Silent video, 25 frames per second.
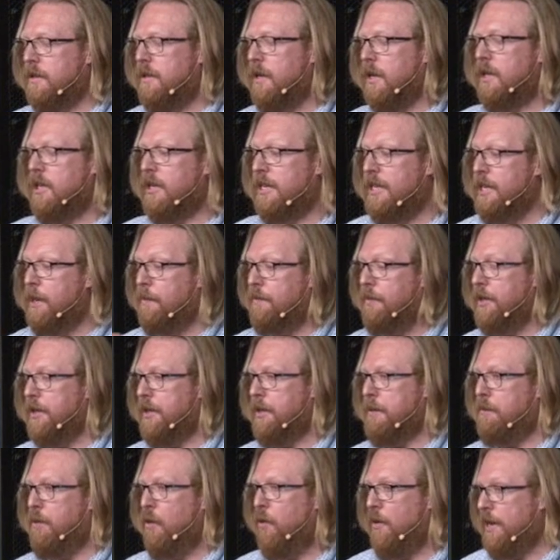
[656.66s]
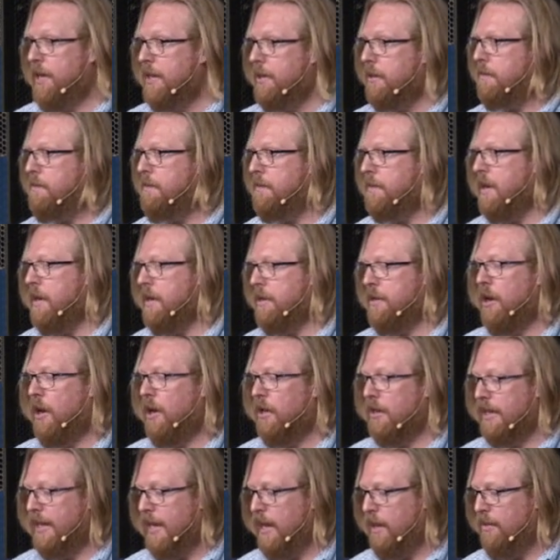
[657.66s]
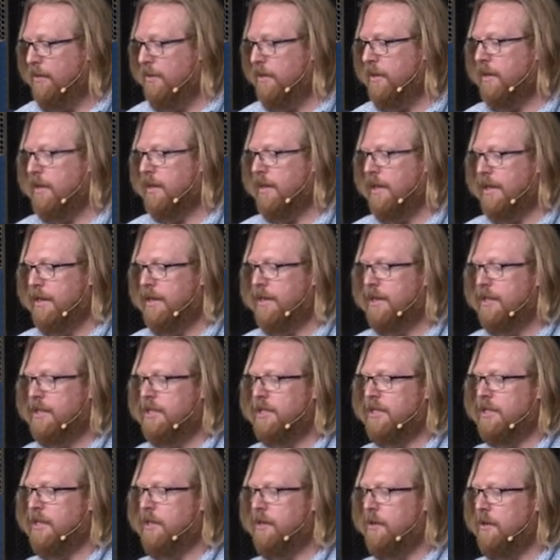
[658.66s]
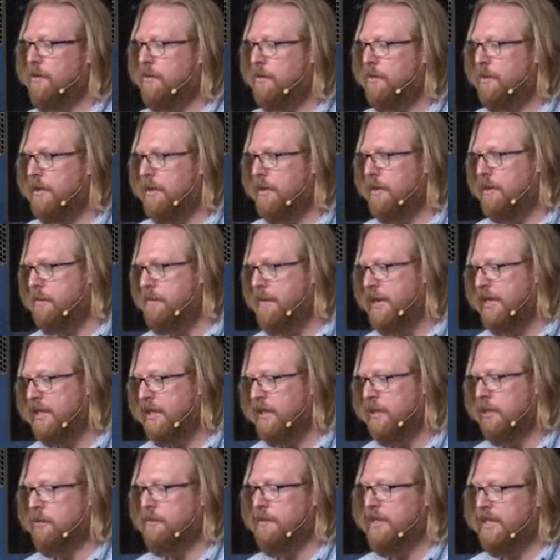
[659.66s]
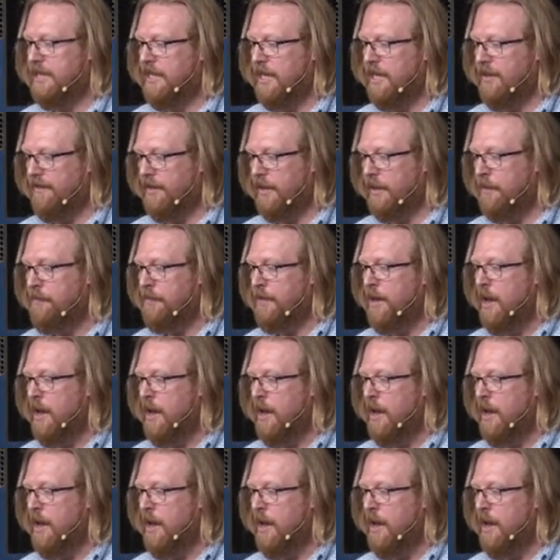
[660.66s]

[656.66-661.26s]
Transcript: clean up the pointer and null it out later, so to make it a little bit safer.